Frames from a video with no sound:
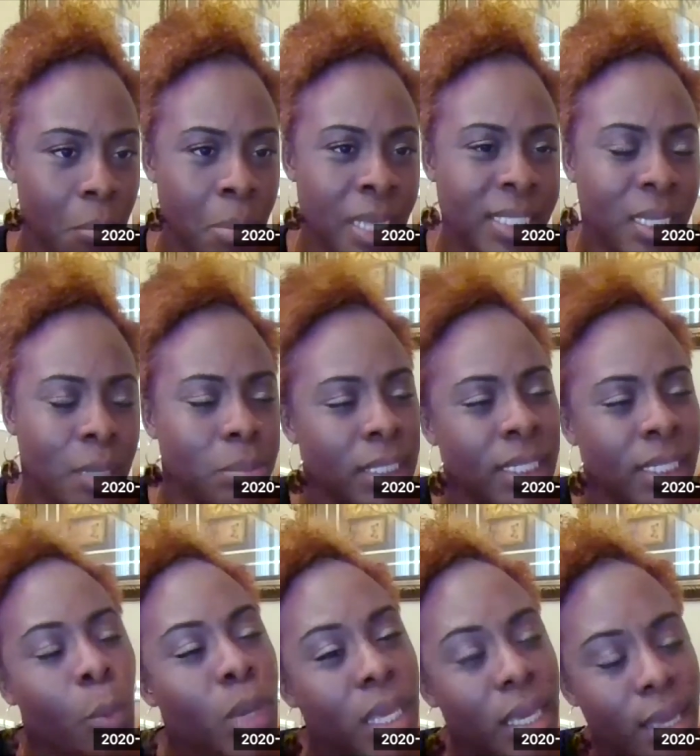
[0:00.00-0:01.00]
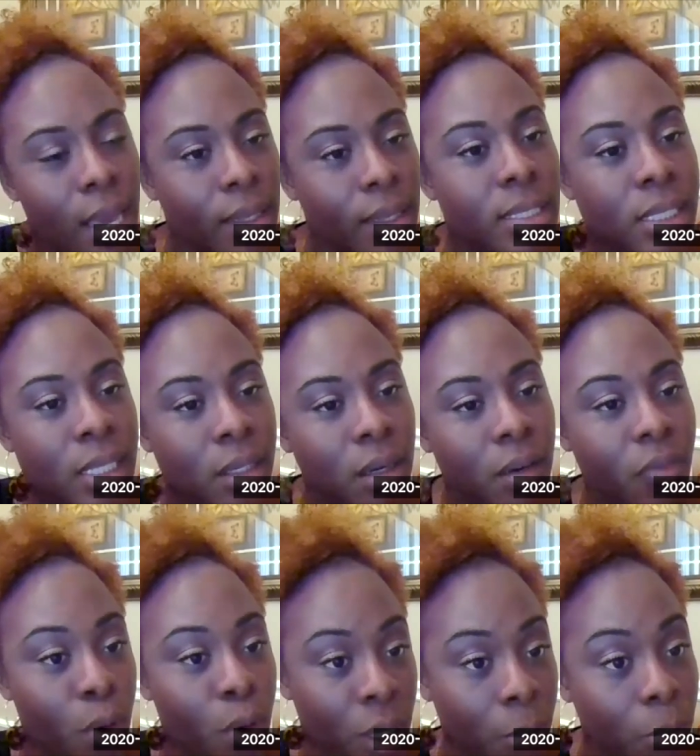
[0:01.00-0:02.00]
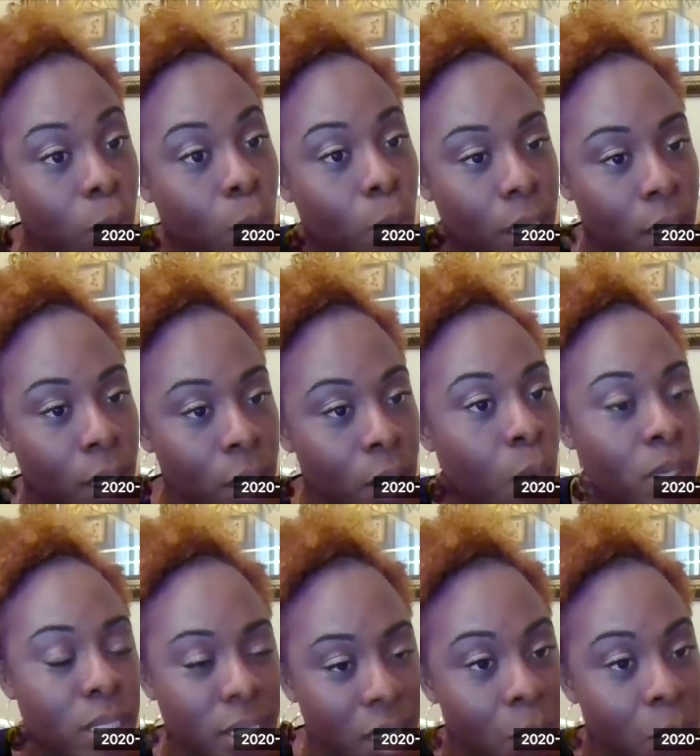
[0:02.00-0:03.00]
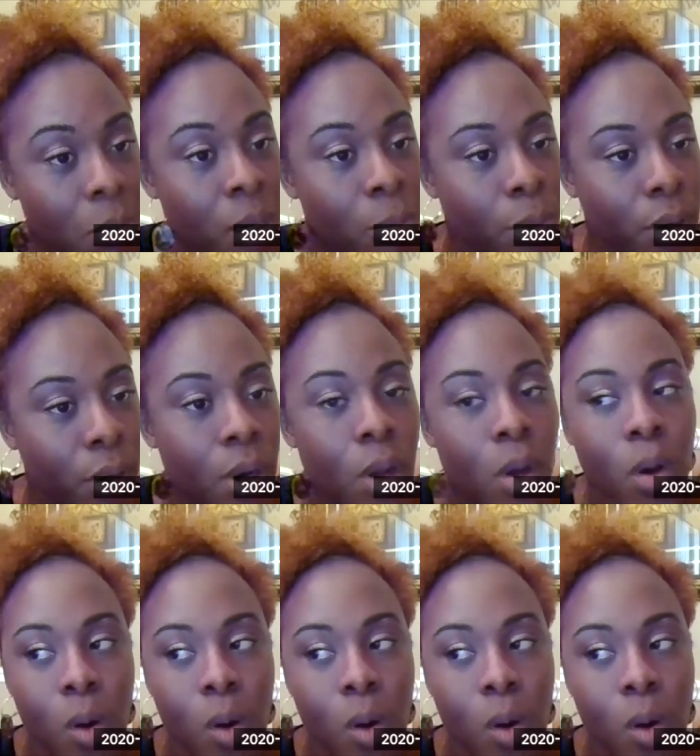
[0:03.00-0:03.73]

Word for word: be something that we can't consider for an employee or a team member